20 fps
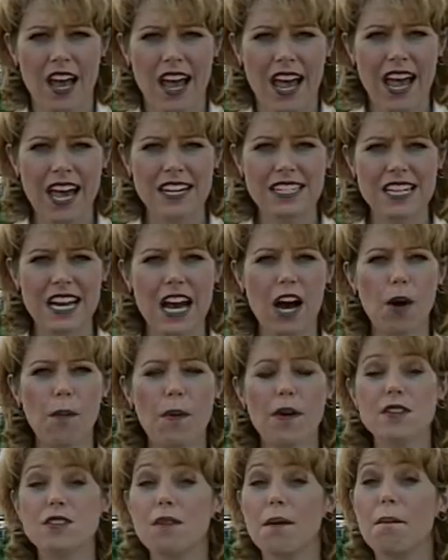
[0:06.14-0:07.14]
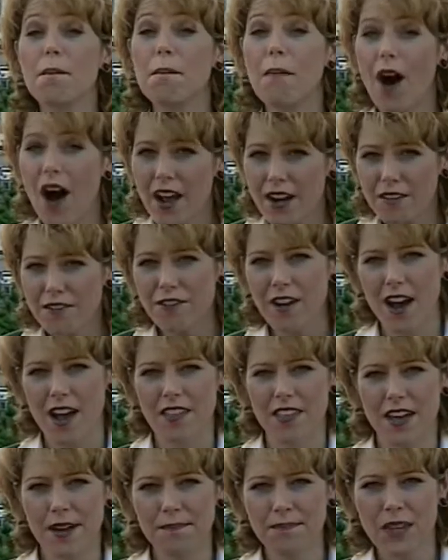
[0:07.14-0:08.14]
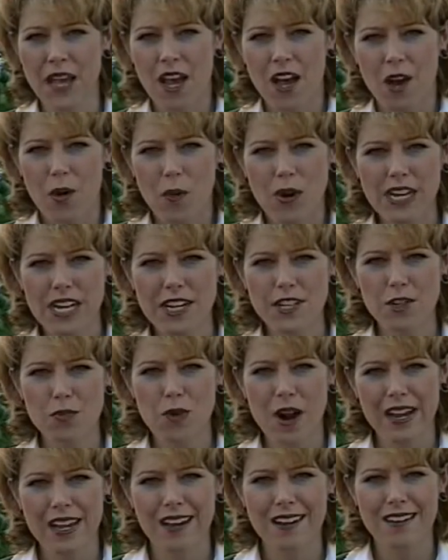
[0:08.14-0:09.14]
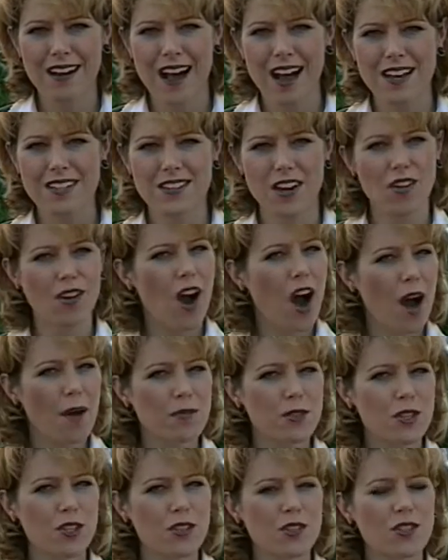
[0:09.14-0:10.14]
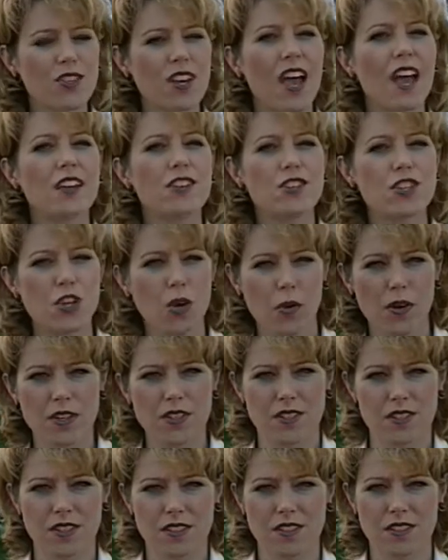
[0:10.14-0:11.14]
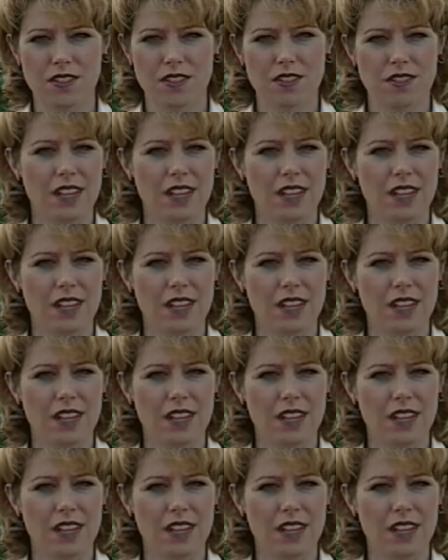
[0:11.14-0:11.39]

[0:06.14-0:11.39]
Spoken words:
and to help us modify them, we need to recognize our options and choices.